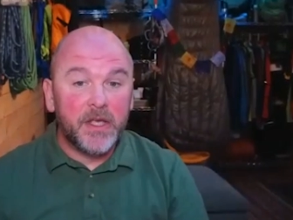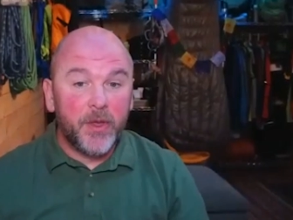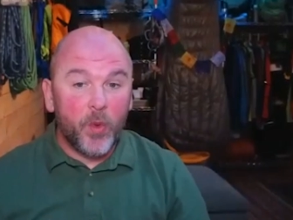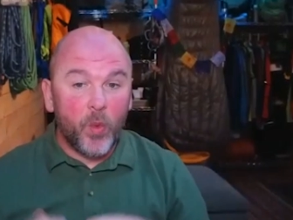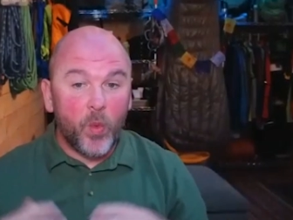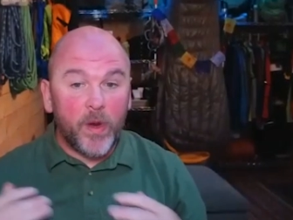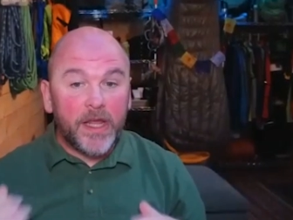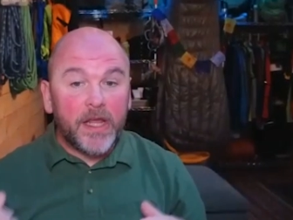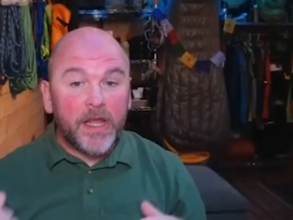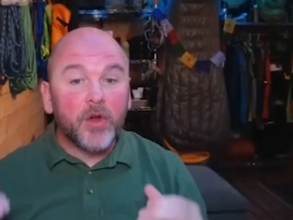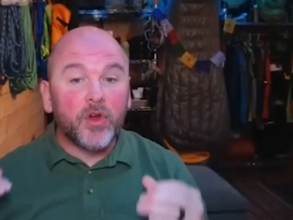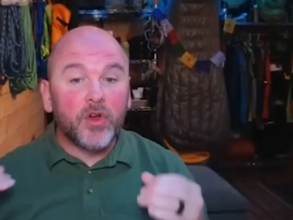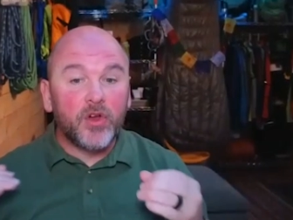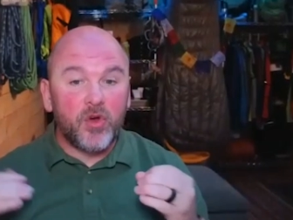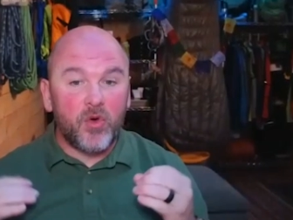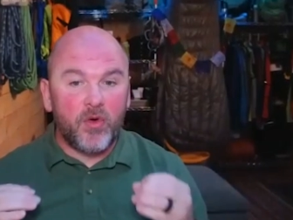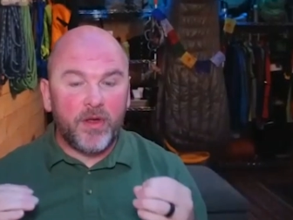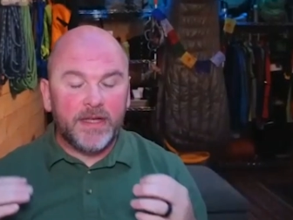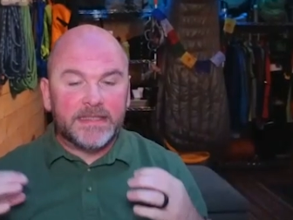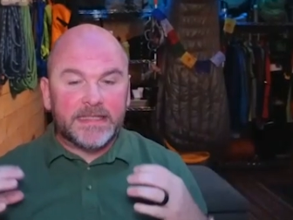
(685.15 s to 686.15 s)
We are
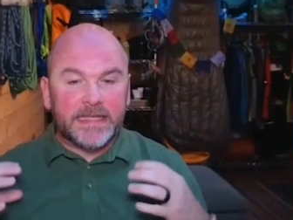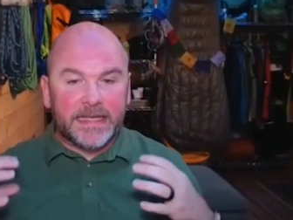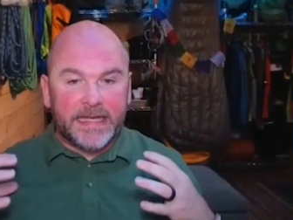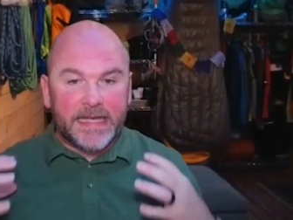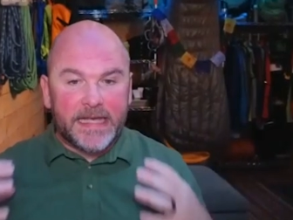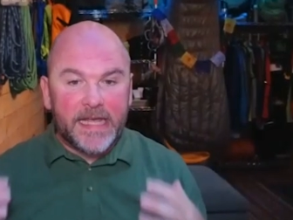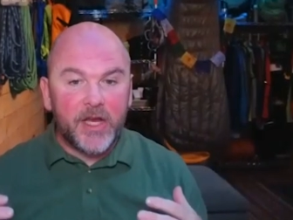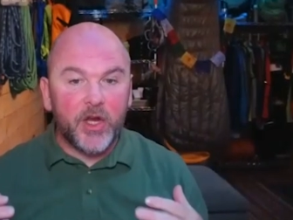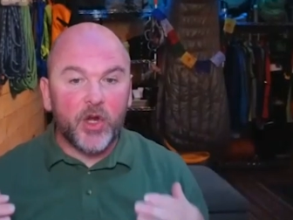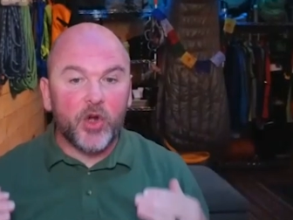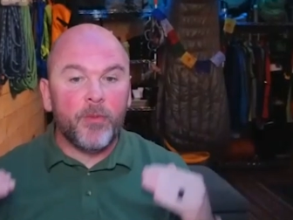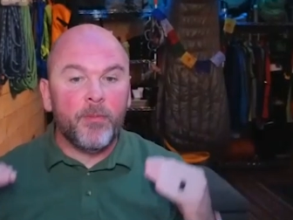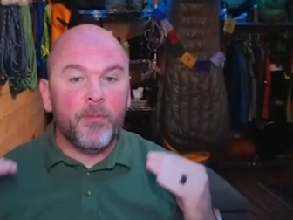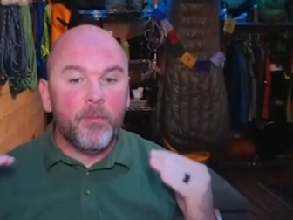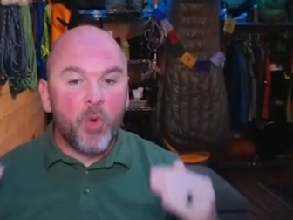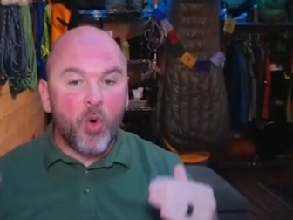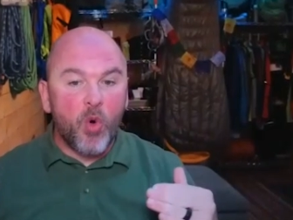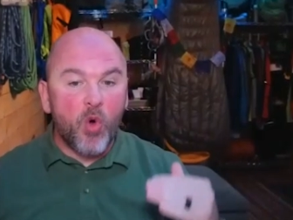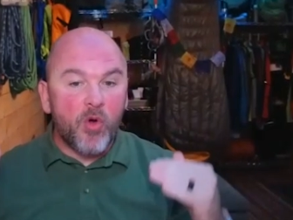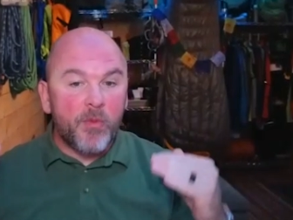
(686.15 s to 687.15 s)
going to hear
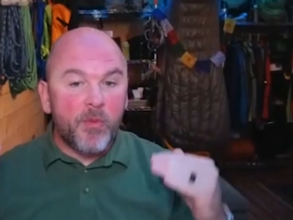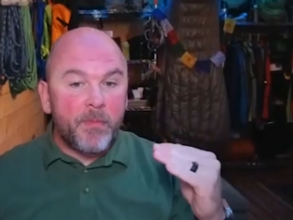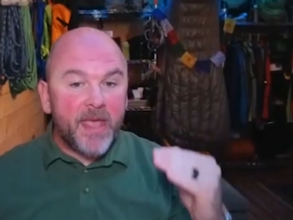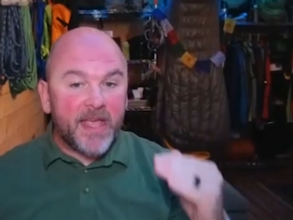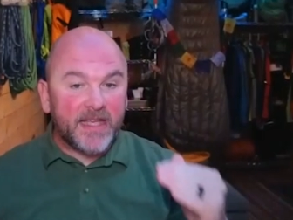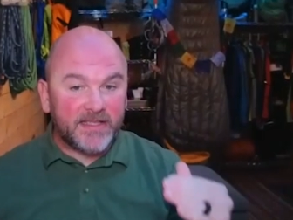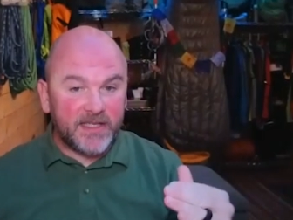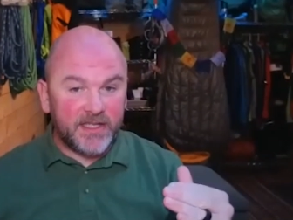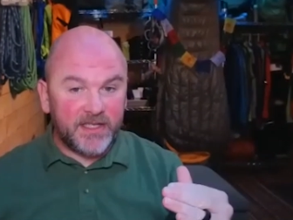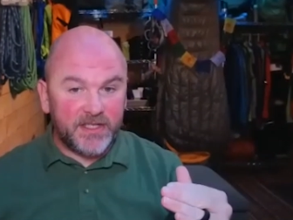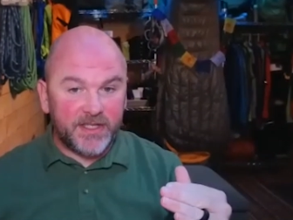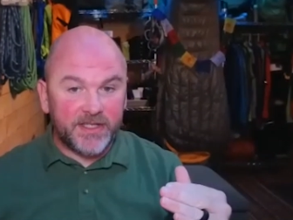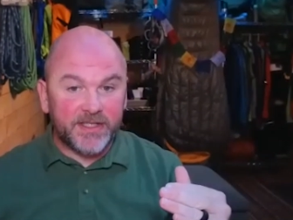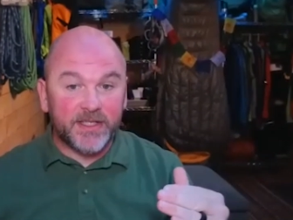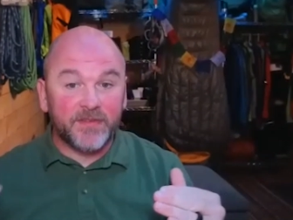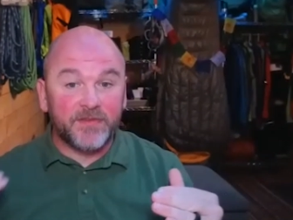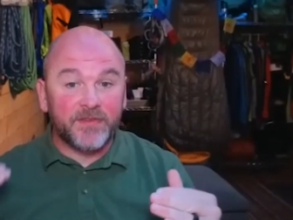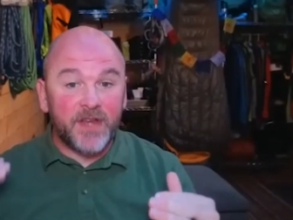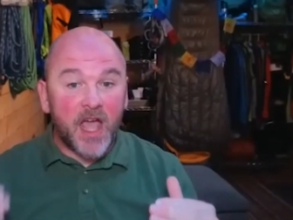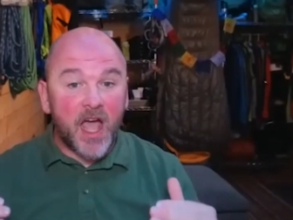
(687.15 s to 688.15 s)
more messages
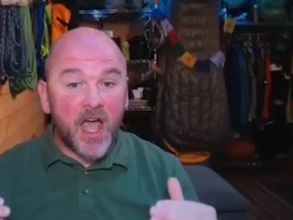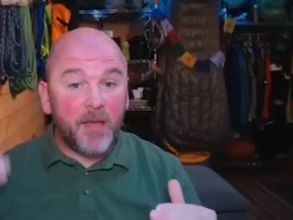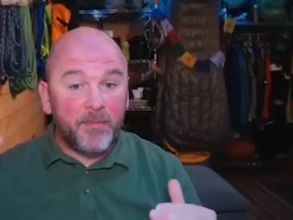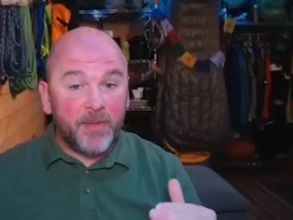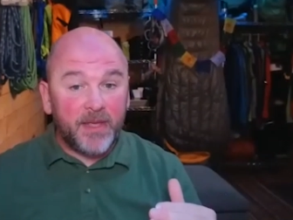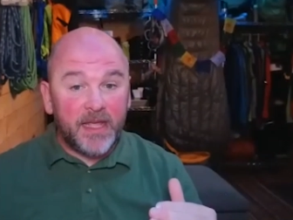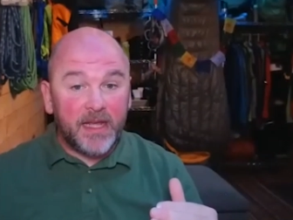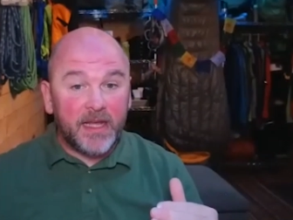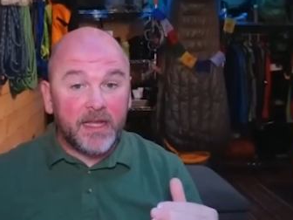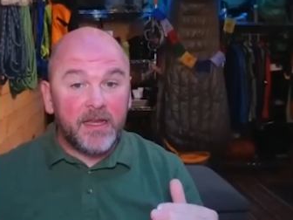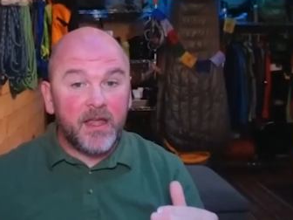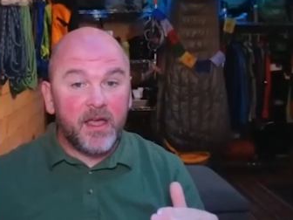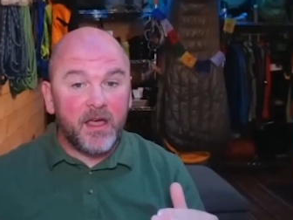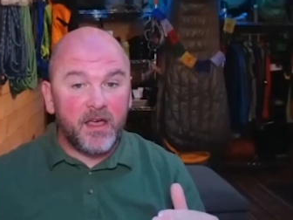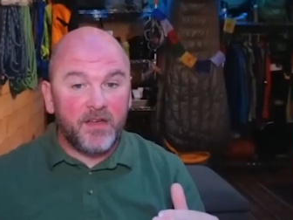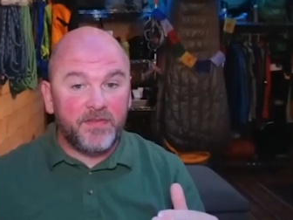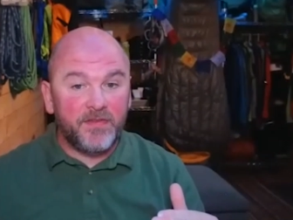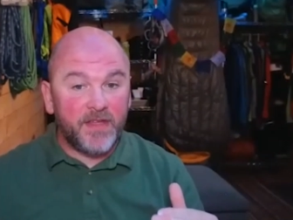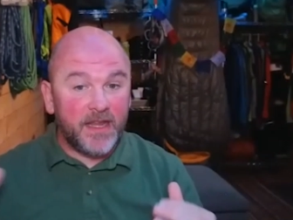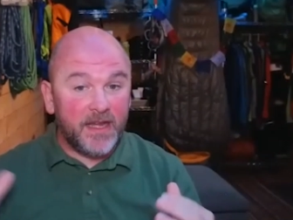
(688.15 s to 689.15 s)
of not being
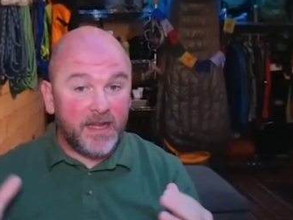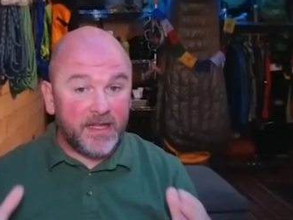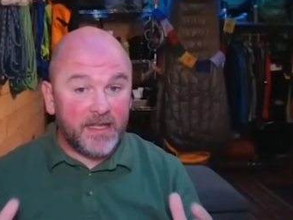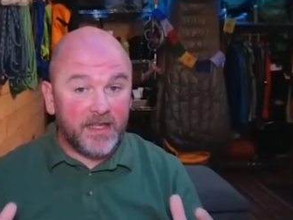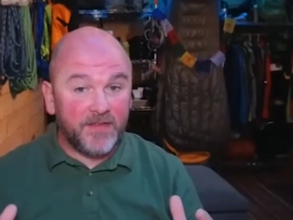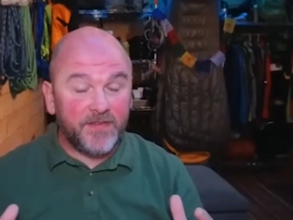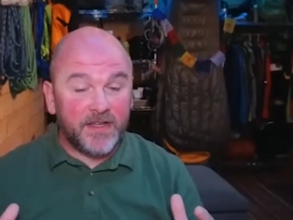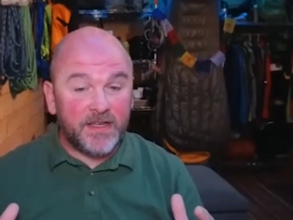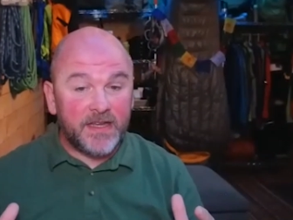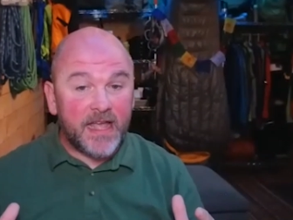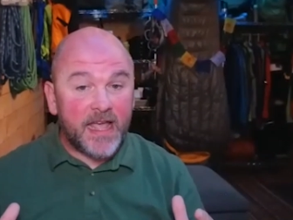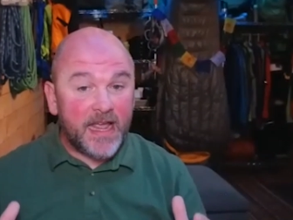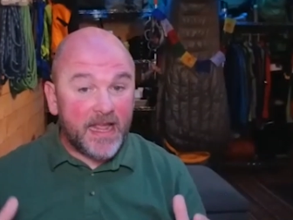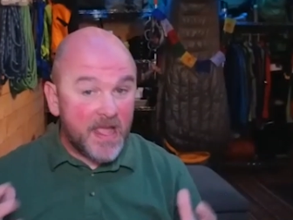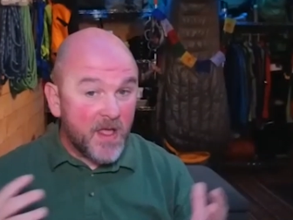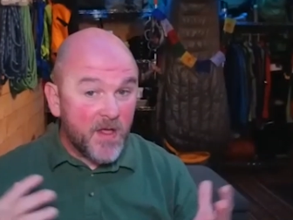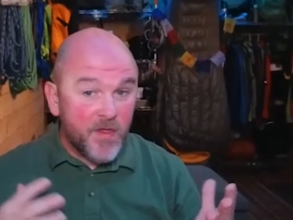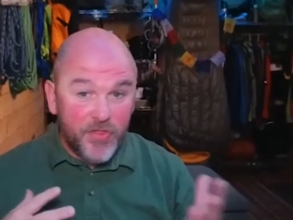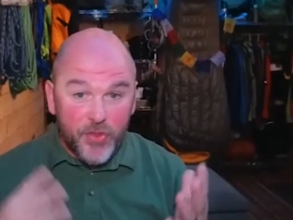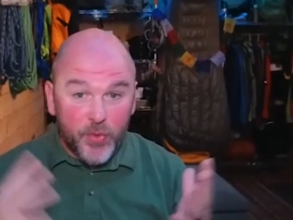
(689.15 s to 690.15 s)
enough in a given day,
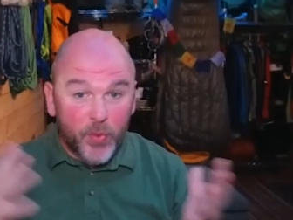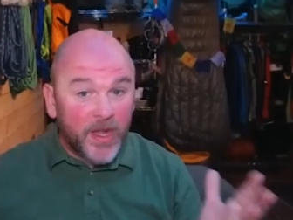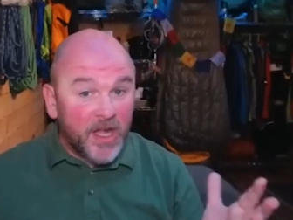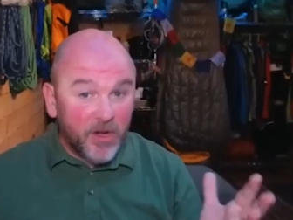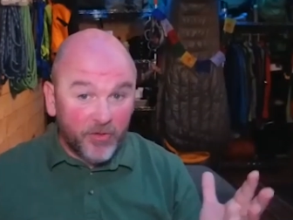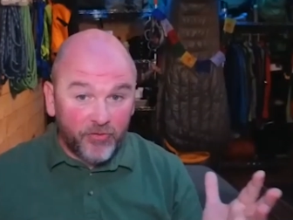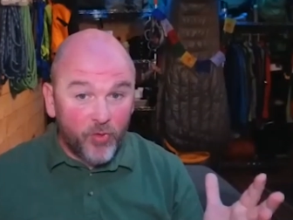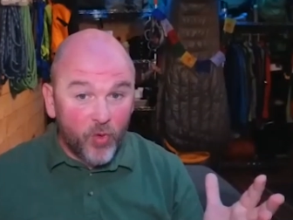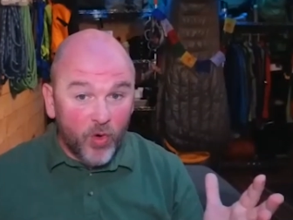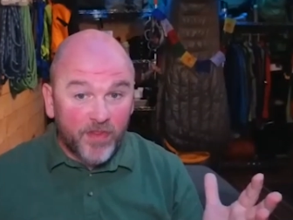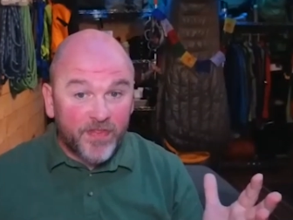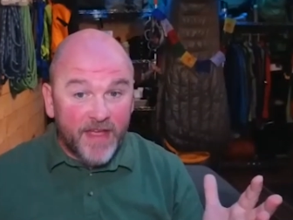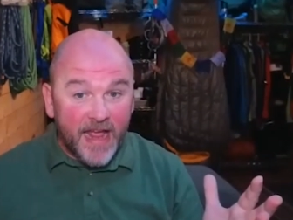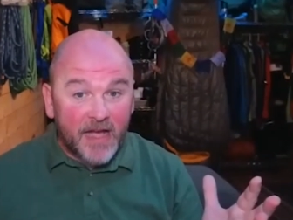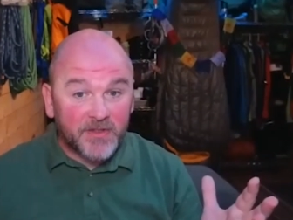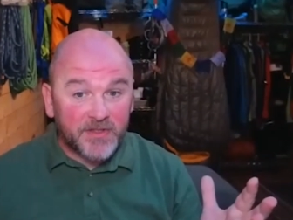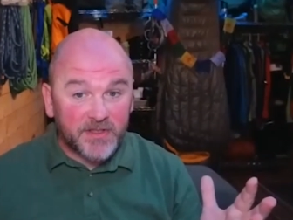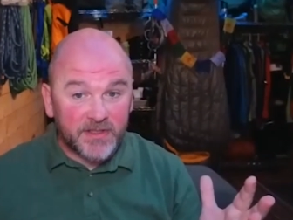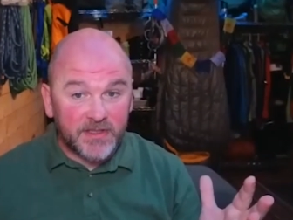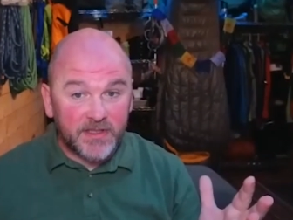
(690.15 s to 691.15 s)
3,000 to
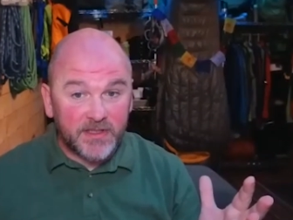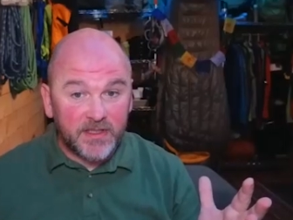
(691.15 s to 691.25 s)
4,000.